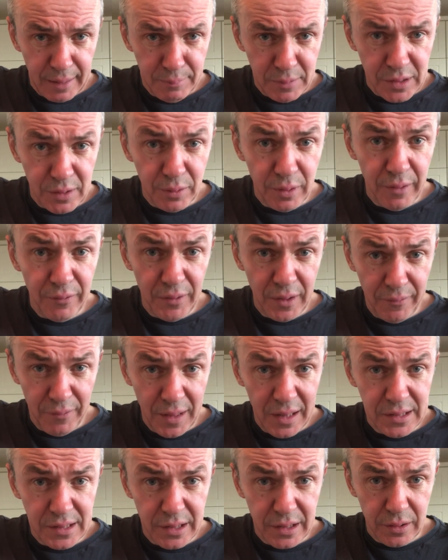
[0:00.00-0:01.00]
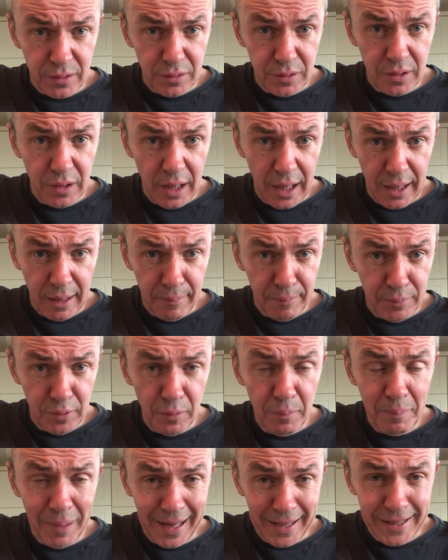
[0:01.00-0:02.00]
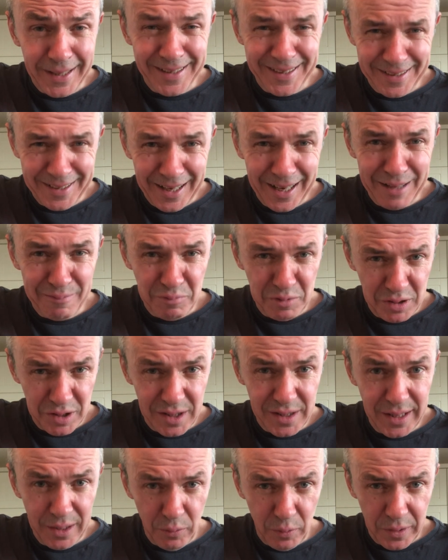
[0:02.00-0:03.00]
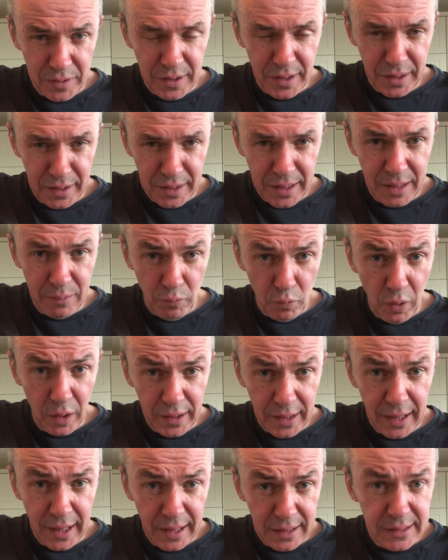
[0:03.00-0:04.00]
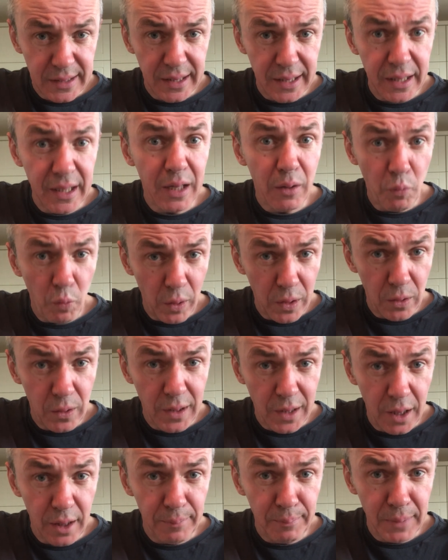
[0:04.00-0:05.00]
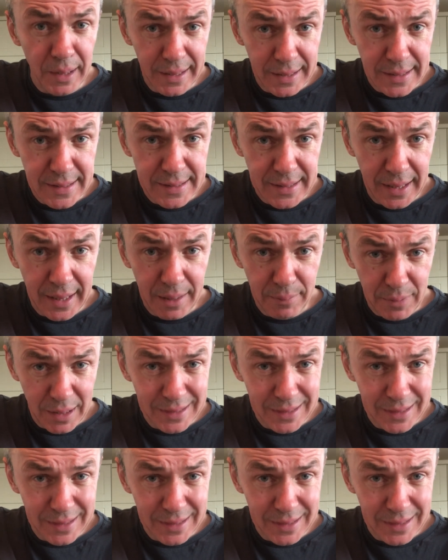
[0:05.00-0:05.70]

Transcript: So if that's you, don't panic, stick with it and keep working at it, and it will come in time.